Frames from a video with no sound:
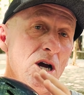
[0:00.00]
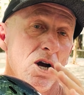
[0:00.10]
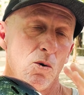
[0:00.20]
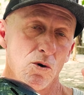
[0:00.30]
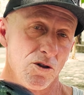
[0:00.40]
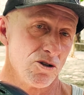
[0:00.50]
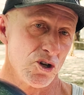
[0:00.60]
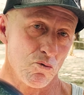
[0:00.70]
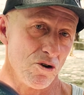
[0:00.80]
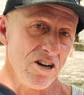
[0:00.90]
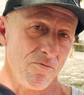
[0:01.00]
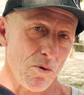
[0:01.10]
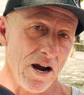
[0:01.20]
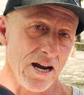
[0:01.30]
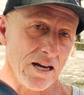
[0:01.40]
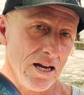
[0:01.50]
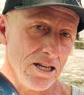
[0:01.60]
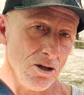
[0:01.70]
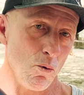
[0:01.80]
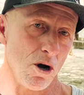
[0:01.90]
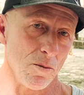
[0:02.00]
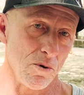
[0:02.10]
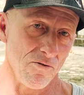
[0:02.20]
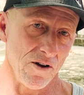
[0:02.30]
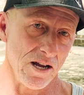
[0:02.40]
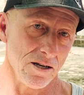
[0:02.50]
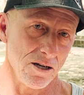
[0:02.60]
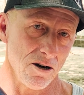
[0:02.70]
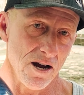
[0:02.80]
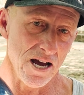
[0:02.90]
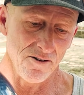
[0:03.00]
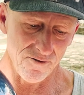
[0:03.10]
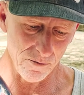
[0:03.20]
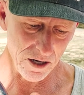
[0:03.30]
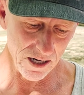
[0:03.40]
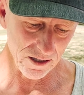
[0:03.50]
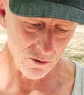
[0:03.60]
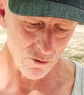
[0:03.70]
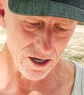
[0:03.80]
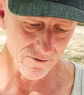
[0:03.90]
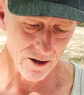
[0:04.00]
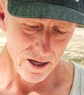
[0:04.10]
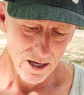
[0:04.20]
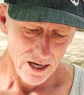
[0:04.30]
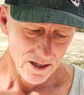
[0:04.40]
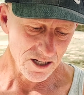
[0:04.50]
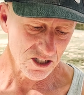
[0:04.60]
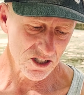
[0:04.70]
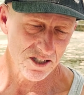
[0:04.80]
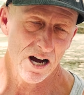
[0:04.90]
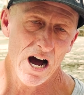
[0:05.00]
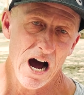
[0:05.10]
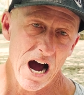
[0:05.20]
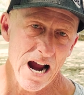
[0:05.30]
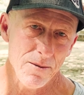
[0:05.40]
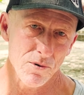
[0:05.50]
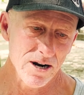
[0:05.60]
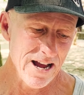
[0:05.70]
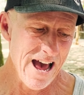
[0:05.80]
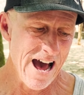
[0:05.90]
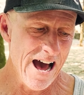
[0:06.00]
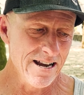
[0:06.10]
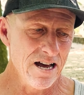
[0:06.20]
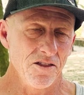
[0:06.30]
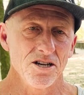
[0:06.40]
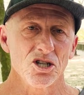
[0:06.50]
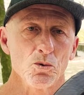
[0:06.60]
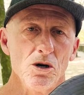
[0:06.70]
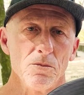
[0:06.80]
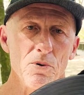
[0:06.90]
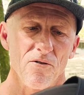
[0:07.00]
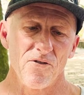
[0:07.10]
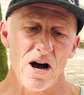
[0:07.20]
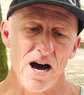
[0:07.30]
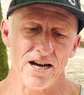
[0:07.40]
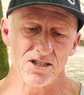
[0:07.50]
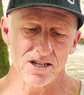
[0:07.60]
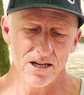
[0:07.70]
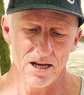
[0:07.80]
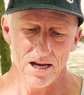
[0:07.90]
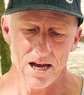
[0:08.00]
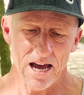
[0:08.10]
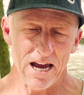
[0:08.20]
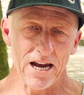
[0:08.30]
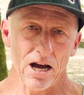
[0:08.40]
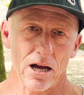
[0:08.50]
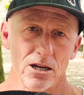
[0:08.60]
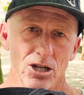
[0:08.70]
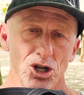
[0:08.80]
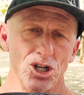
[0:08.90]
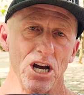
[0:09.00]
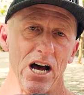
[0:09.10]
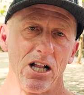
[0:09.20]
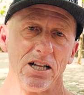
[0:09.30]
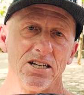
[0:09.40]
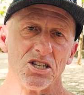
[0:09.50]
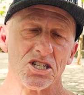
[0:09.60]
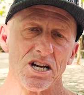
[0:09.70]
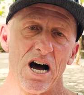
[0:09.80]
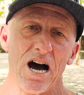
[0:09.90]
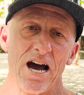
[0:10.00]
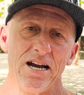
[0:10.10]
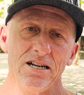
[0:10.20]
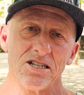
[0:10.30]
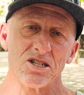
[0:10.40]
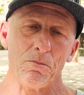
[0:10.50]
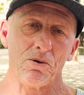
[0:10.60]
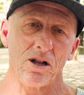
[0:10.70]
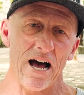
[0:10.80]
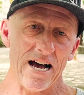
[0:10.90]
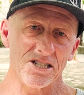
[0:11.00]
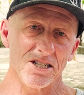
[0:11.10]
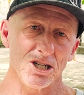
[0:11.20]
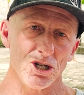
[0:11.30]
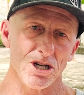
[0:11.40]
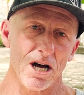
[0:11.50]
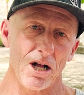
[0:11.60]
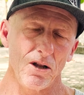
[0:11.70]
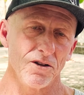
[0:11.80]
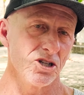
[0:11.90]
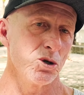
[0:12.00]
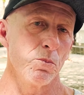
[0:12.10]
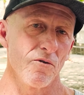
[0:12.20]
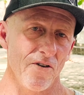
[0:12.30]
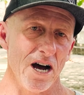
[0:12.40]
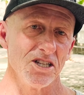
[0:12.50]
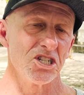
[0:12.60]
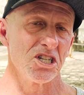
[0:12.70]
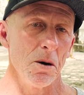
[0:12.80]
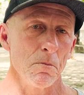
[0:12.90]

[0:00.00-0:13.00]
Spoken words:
where there's a reef break and you want to prevent your head from hitting the reef. This is a hybrid hat. Now this one provides a shell inside. It's a plastic shell. This will provide some